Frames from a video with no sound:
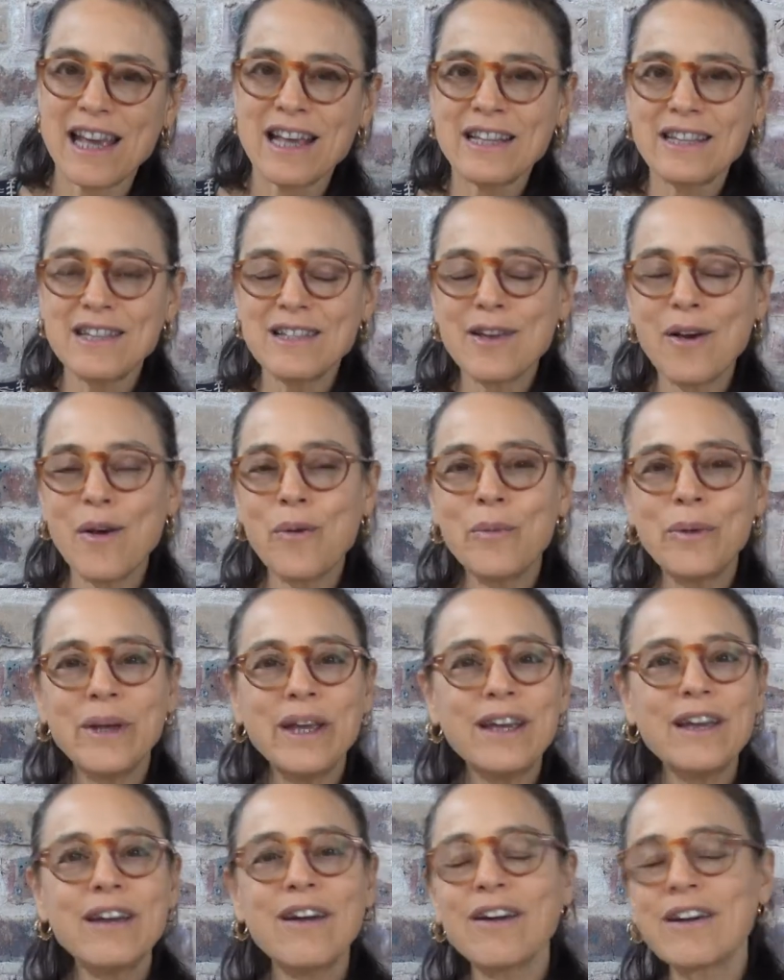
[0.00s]
So
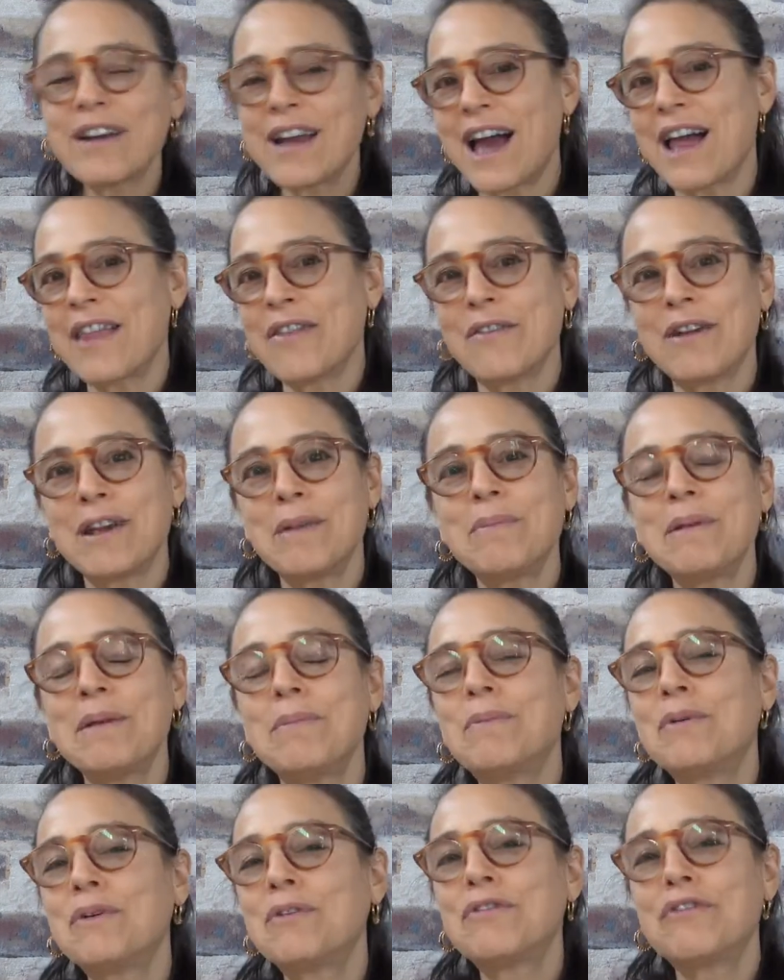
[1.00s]
we are gathering
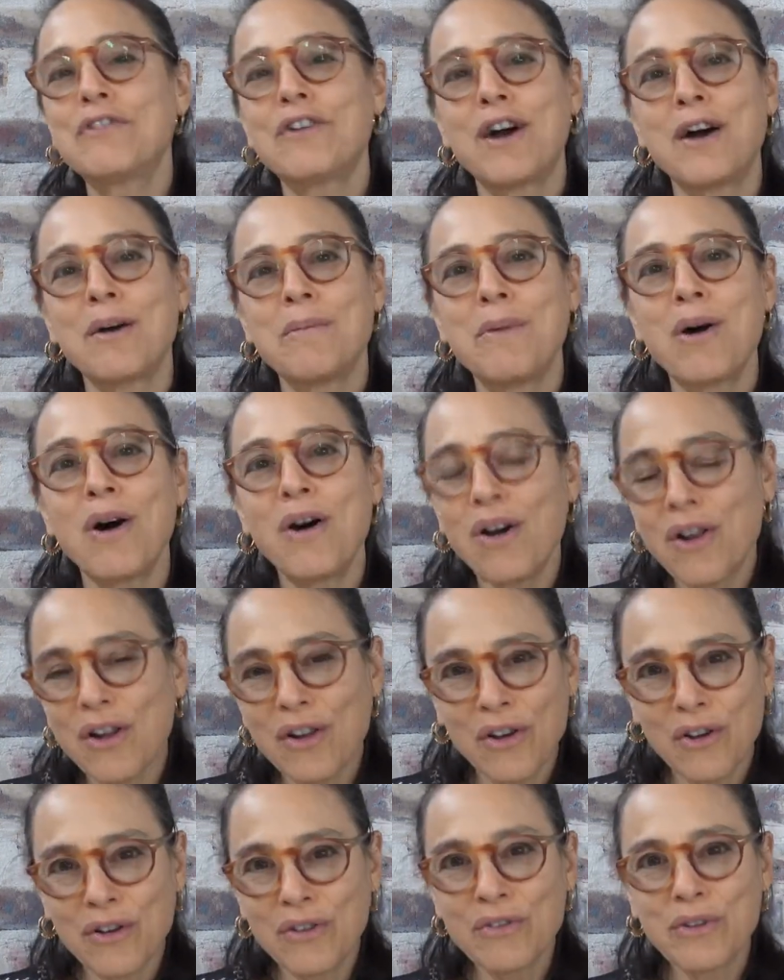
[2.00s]
people from all
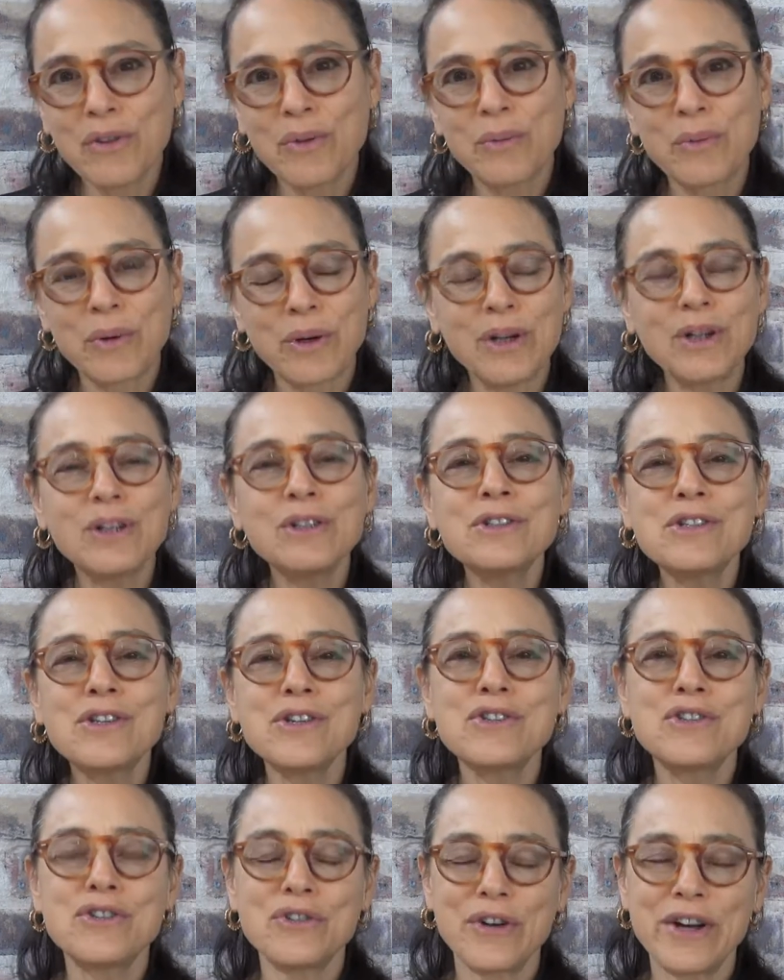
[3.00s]
over the world
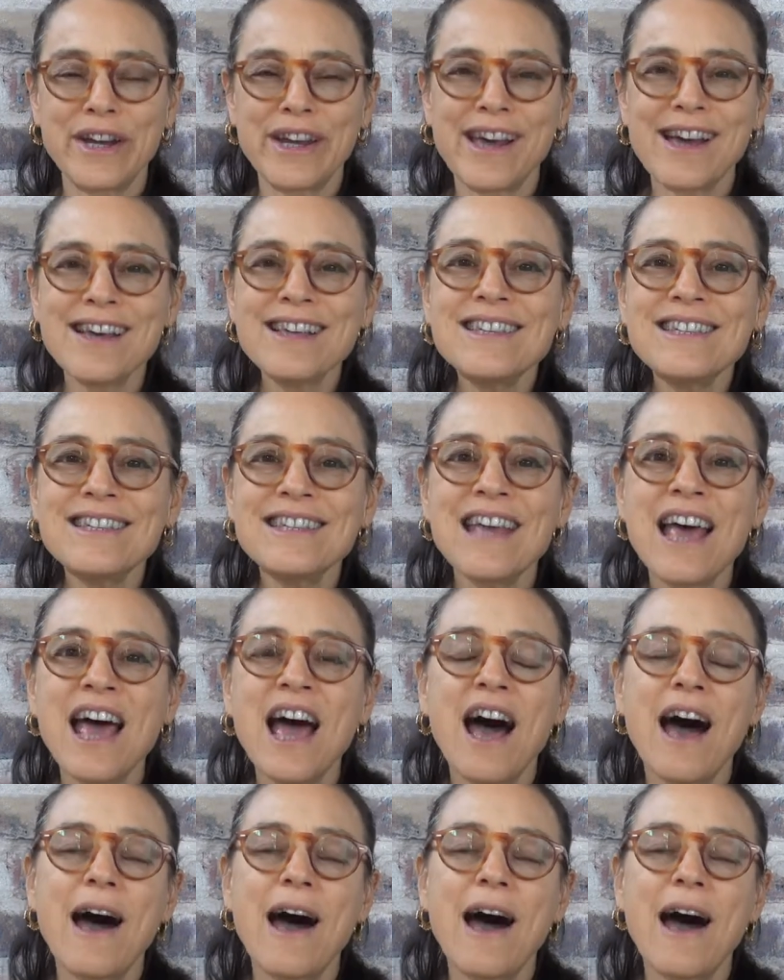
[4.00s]
to join us.